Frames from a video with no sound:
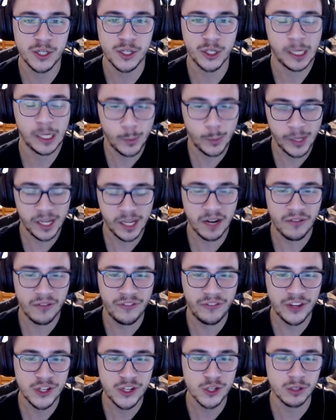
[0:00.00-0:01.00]
It'll be an
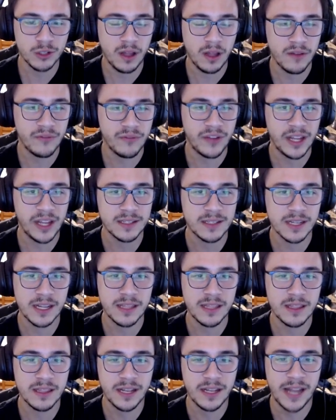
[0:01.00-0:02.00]
official event
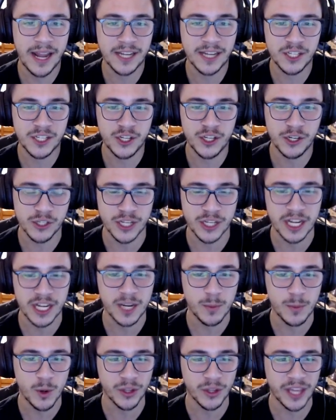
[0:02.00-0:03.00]
in the next year's
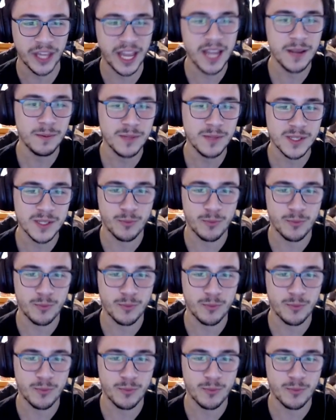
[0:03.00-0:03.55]
Needabone Games.